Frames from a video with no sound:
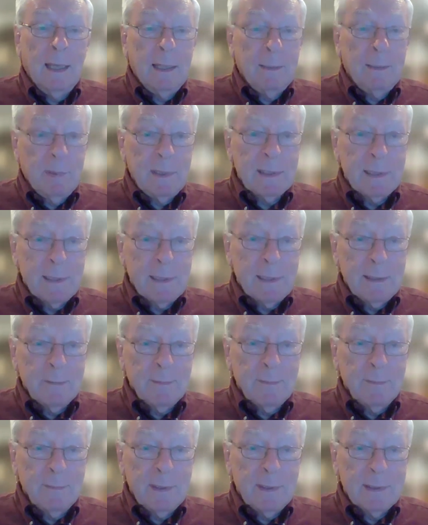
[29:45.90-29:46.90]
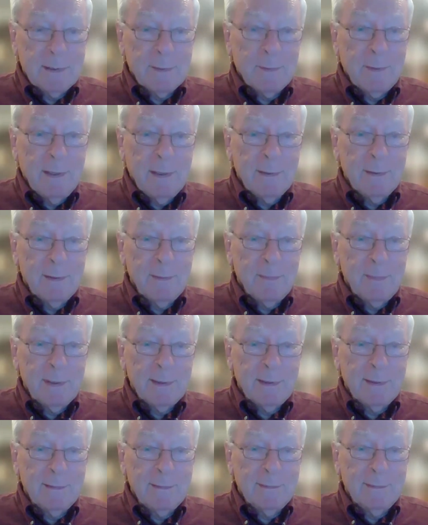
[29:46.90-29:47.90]
NBC bids 300
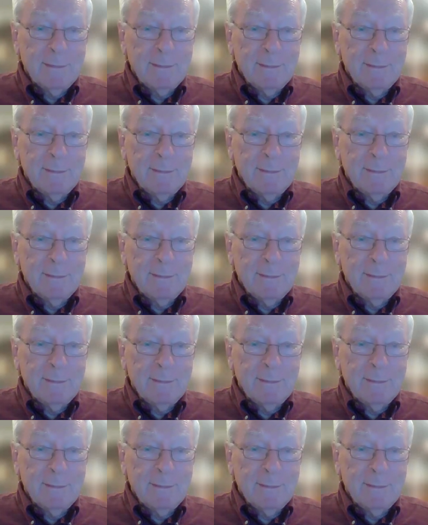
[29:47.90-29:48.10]
million.